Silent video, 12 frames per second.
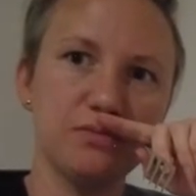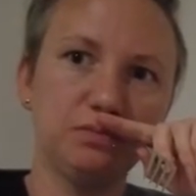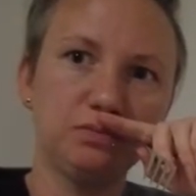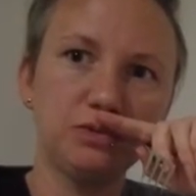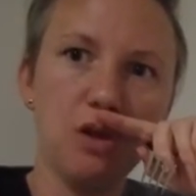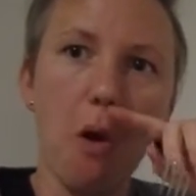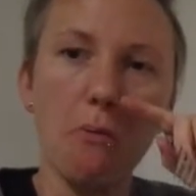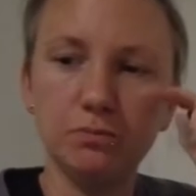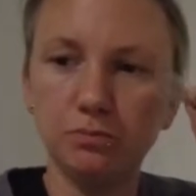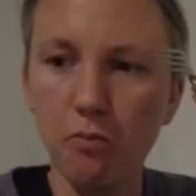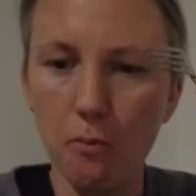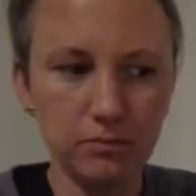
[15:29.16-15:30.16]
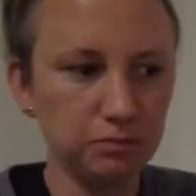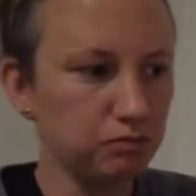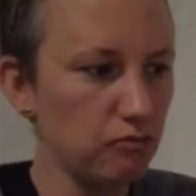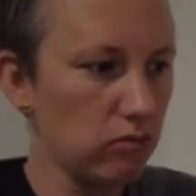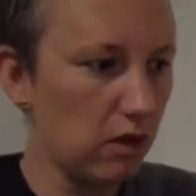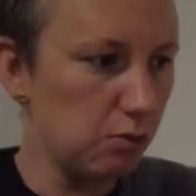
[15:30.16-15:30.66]
Yeah.
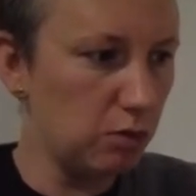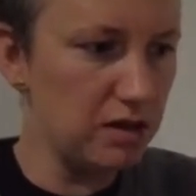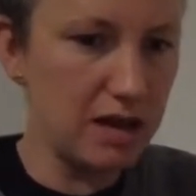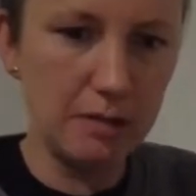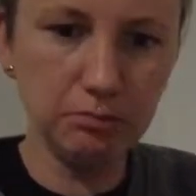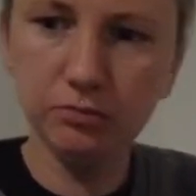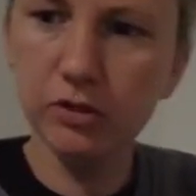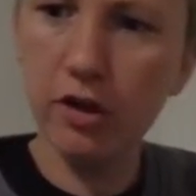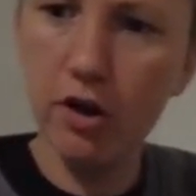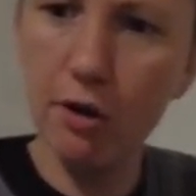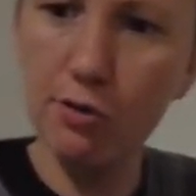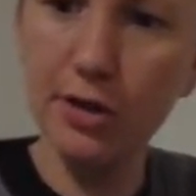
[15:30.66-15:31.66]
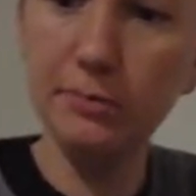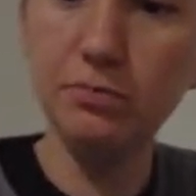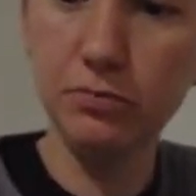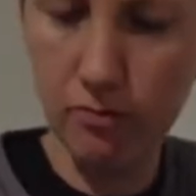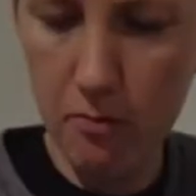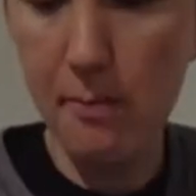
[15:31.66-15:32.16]
And you had two burgers, you had
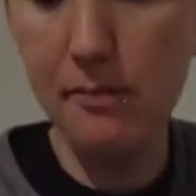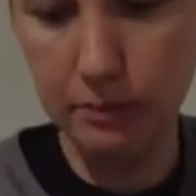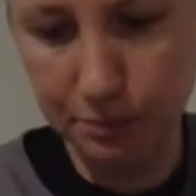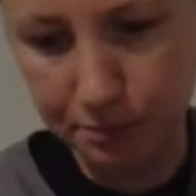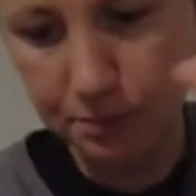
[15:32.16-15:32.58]
fries,